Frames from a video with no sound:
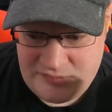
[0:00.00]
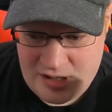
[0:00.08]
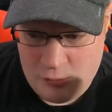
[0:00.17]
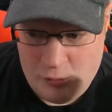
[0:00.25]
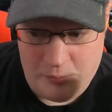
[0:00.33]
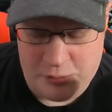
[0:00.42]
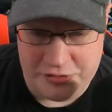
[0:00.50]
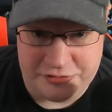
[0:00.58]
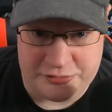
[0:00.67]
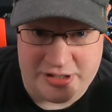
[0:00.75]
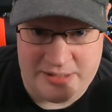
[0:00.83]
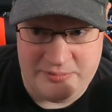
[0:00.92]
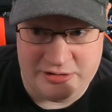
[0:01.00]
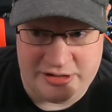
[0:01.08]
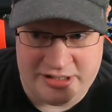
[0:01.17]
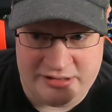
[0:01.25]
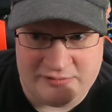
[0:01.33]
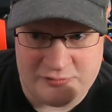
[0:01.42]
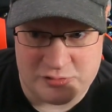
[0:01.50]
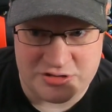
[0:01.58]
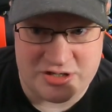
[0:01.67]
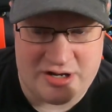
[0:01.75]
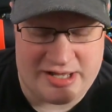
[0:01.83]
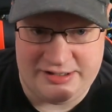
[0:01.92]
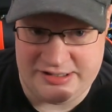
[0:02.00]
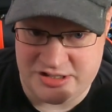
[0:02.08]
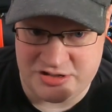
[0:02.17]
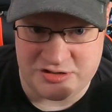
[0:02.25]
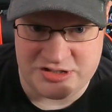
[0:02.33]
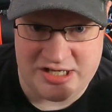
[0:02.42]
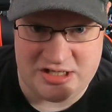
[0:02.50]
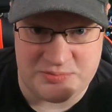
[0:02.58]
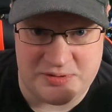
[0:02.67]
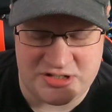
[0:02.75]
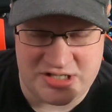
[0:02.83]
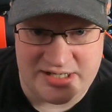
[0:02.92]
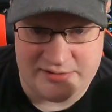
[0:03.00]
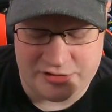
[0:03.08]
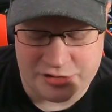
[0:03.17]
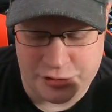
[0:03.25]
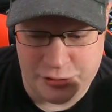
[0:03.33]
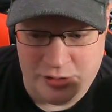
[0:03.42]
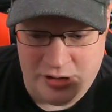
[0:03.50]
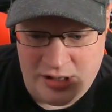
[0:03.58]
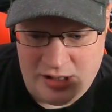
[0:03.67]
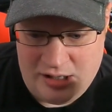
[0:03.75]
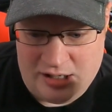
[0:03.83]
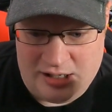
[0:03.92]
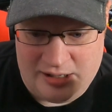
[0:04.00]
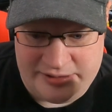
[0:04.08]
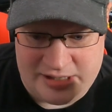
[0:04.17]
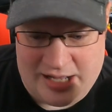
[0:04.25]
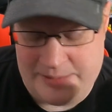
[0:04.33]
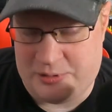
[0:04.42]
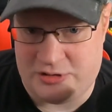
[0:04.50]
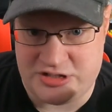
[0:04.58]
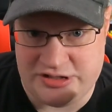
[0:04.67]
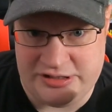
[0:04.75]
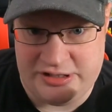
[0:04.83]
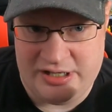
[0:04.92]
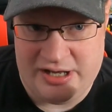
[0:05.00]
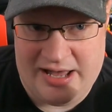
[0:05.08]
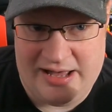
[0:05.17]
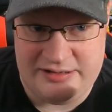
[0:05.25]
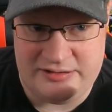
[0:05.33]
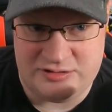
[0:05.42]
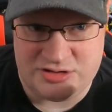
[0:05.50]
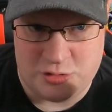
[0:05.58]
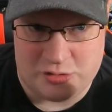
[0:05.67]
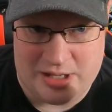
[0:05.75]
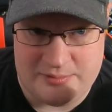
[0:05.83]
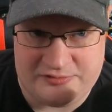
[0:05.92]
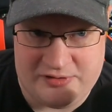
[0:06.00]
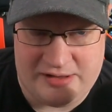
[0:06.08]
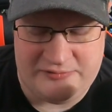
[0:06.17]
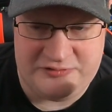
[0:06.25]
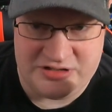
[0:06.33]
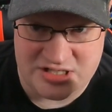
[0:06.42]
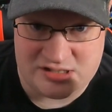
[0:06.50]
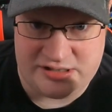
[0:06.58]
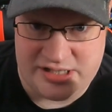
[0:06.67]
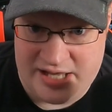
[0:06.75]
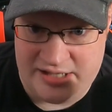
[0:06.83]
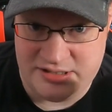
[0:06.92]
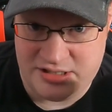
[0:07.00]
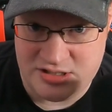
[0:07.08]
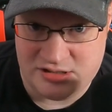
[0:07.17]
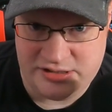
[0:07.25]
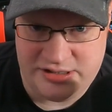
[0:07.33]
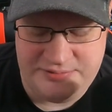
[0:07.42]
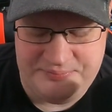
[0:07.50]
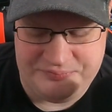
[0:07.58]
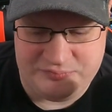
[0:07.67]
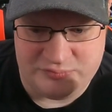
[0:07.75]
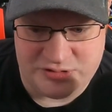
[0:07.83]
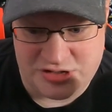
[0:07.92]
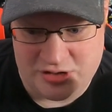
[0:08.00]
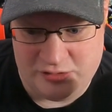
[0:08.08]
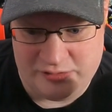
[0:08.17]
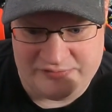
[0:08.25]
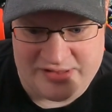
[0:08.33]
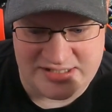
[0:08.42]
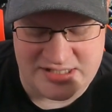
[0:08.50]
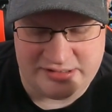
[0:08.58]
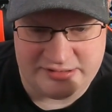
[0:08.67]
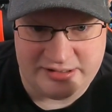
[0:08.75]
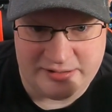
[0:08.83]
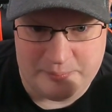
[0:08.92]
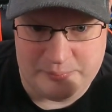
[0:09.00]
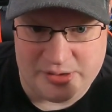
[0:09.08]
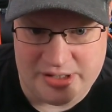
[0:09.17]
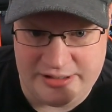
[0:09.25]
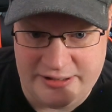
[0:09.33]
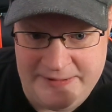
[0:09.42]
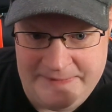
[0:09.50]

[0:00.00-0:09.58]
one point three eight million. Of course, they're not counting digital sales because they never do. Uh, and I personally had Soul Calibur five physically and digitally, so if that's anything, but.